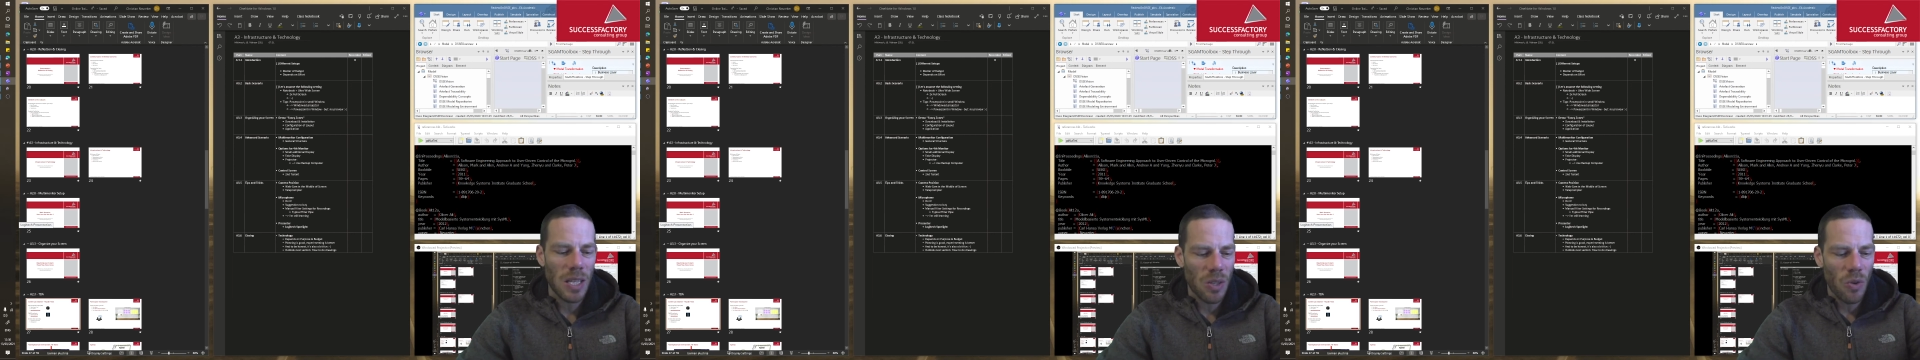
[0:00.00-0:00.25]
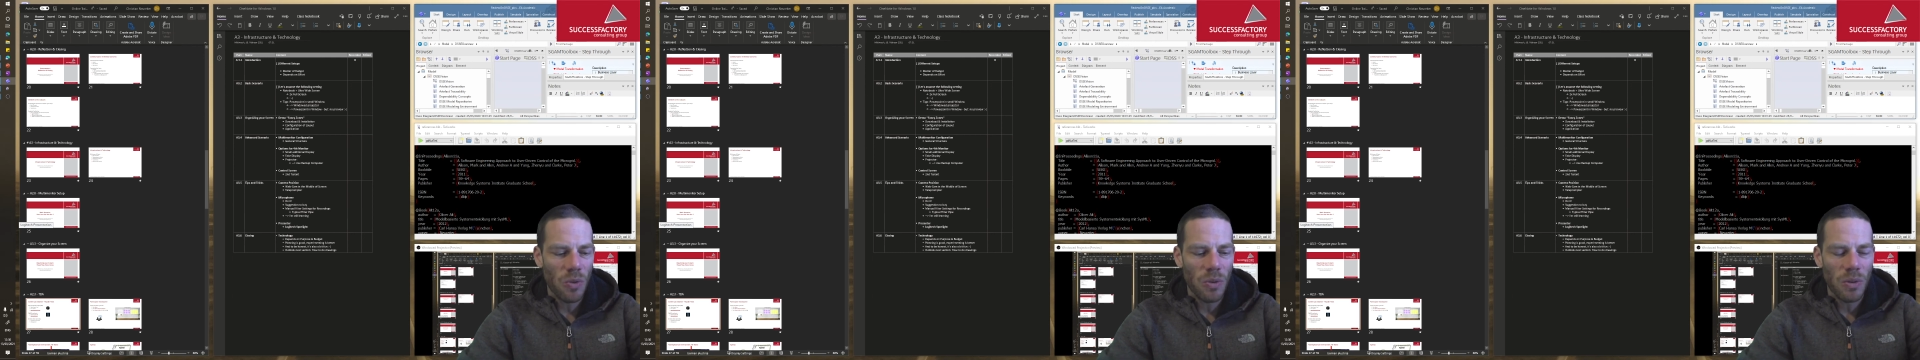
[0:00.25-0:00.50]

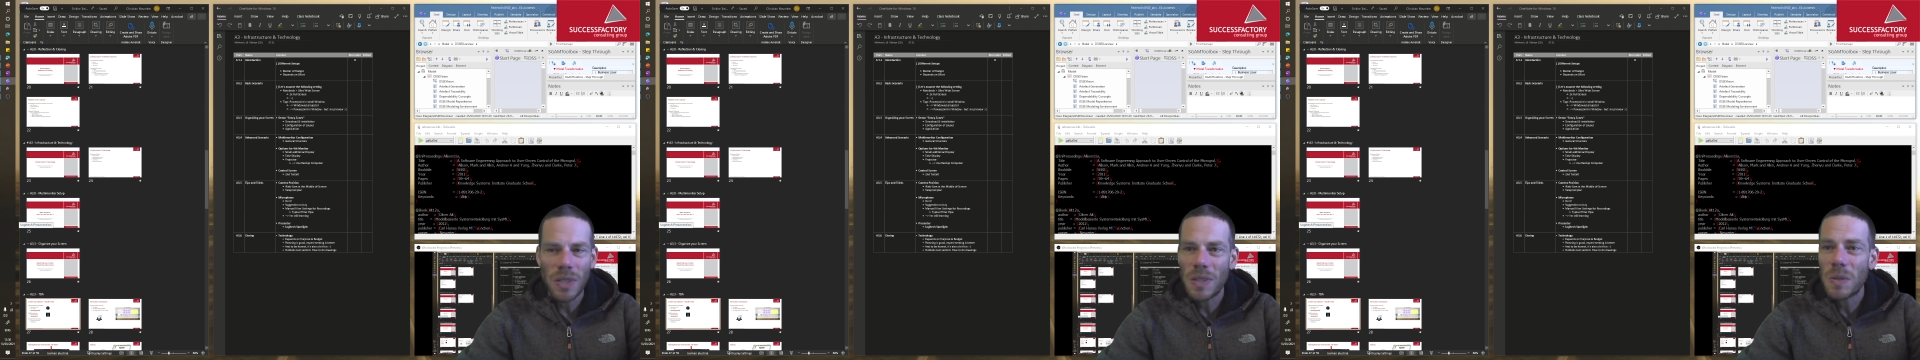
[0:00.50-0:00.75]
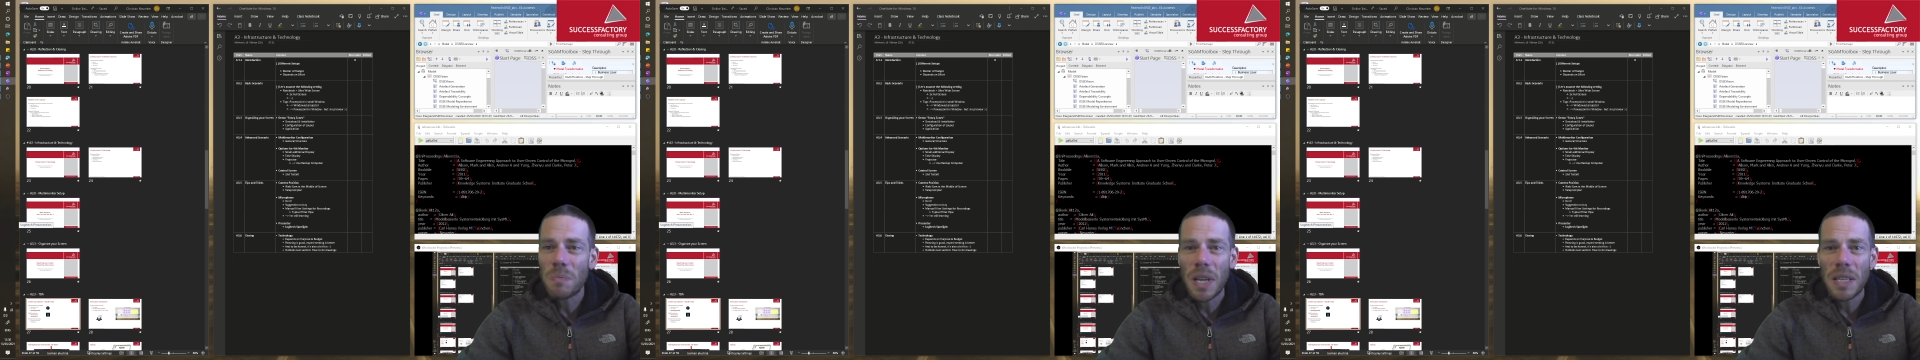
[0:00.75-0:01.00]
so this
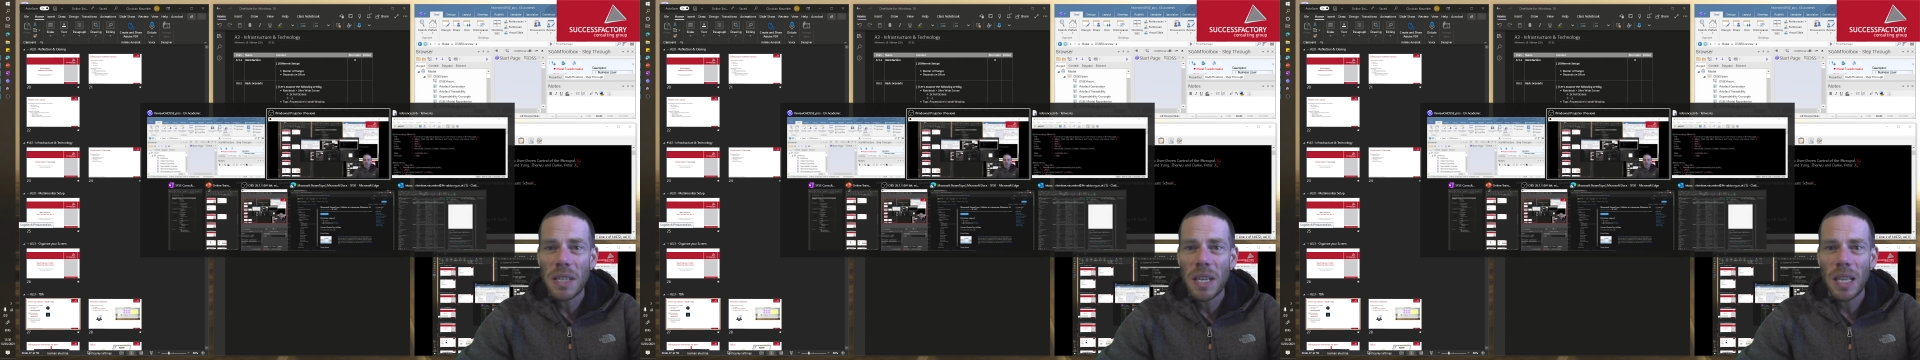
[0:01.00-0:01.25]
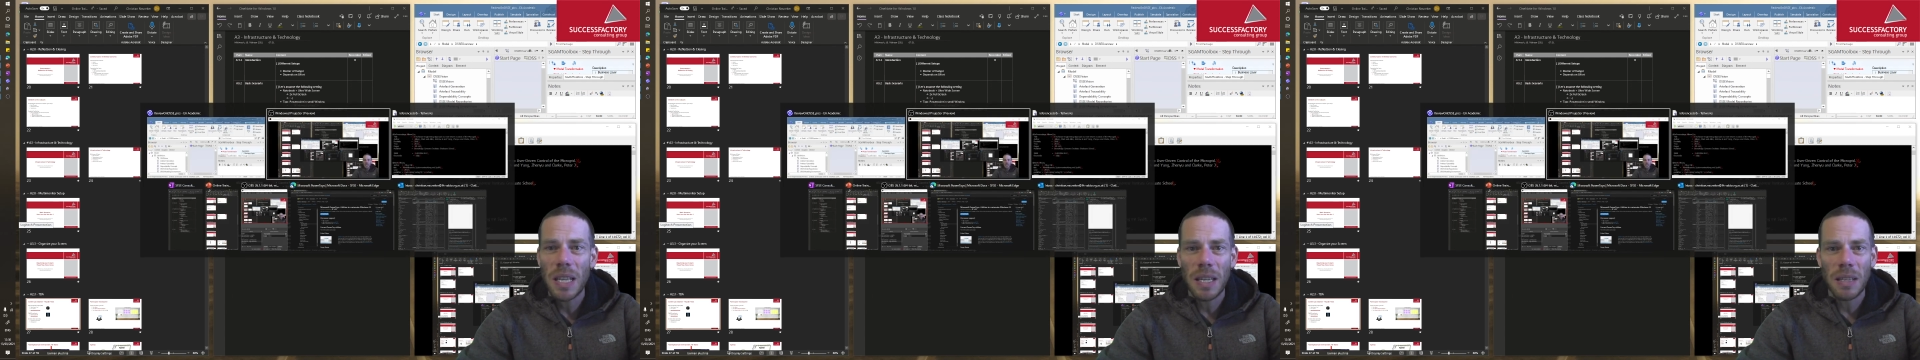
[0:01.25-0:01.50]
is
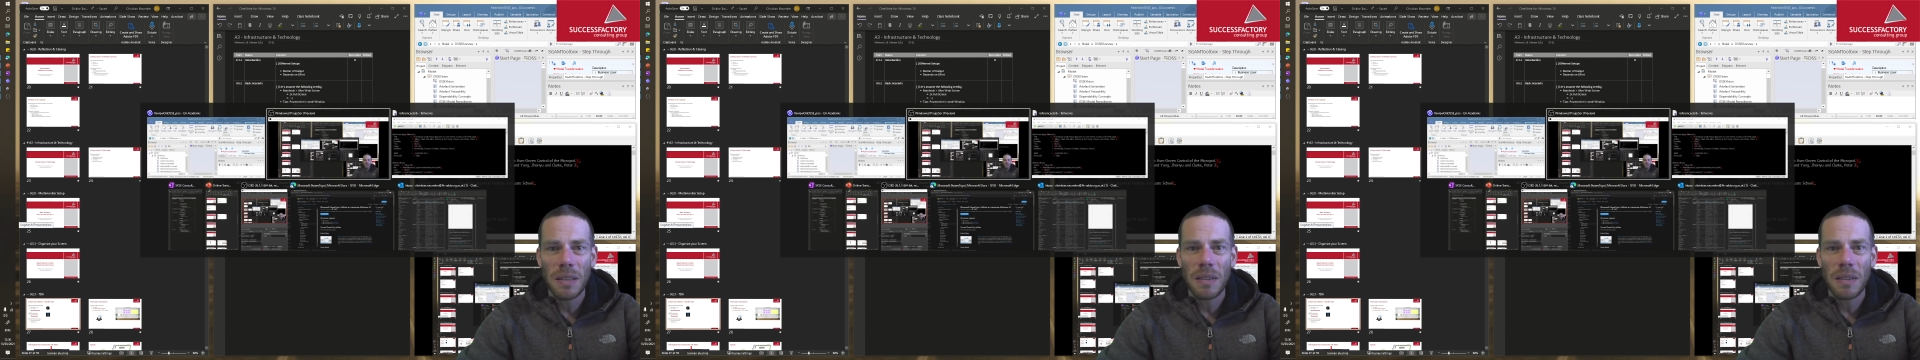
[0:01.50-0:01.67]
basically it.